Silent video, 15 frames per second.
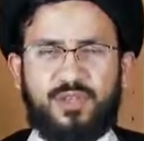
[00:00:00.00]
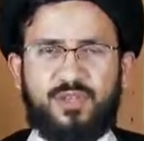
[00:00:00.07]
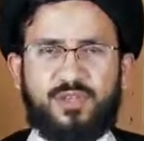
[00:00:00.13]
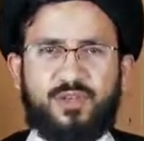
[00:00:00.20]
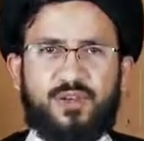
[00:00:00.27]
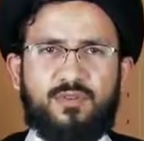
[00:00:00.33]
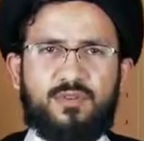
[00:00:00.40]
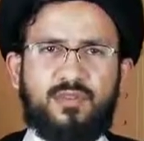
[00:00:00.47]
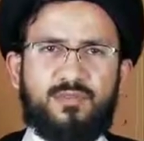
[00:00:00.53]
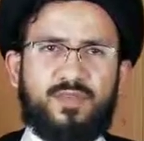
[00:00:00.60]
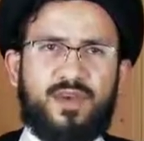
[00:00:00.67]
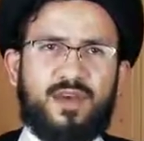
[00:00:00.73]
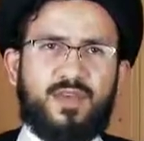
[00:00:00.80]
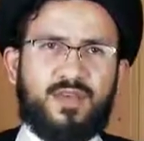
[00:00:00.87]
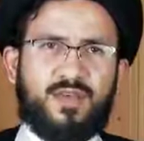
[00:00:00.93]
you're going to
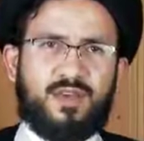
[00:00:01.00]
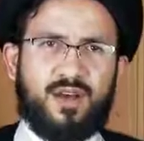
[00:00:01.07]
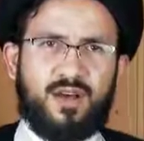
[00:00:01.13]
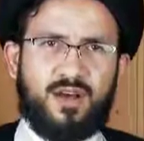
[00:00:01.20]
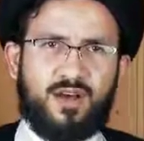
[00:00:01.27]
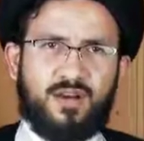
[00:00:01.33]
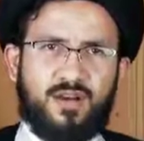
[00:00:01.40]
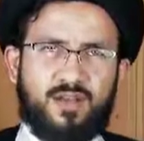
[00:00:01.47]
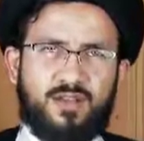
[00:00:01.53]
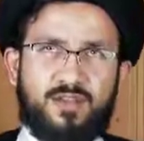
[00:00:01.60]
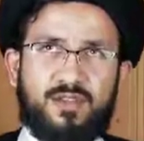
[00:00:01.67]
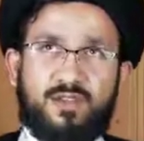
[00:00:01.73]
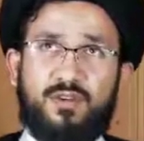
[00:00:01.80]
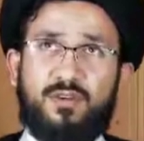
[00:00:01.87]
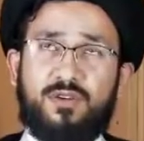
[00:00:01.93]
buy a car,
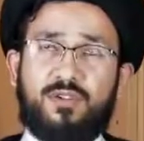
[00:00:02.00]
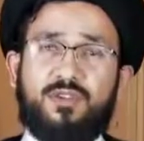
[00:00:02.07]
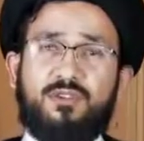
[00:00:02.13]
you're going